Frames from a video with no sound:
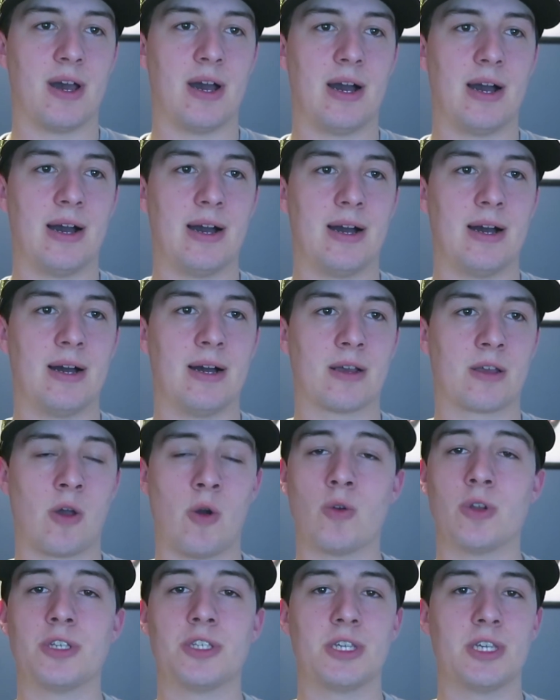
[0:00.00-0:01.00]
Uh,
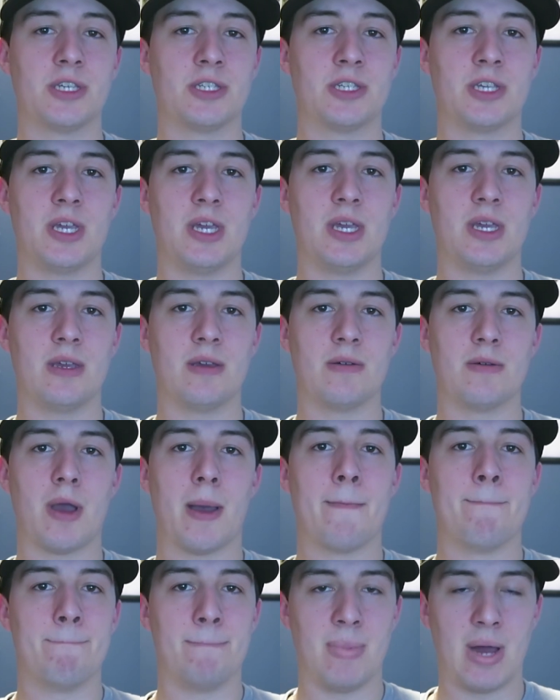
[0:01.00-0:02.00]
Cody Ceci
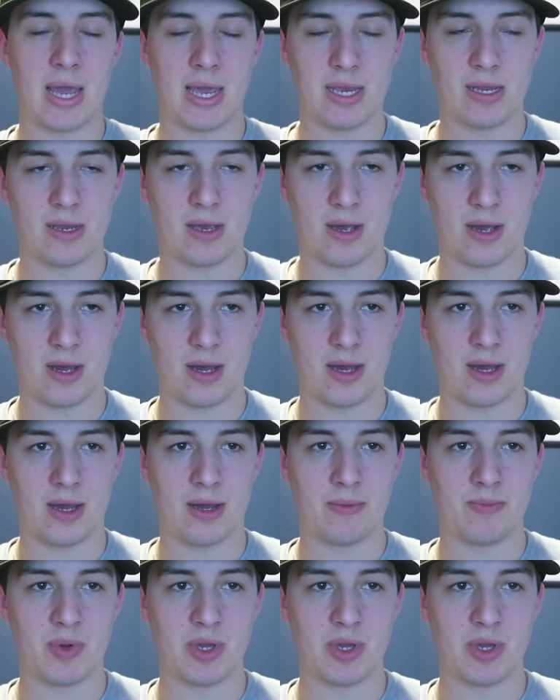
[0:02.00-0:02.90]
might uh,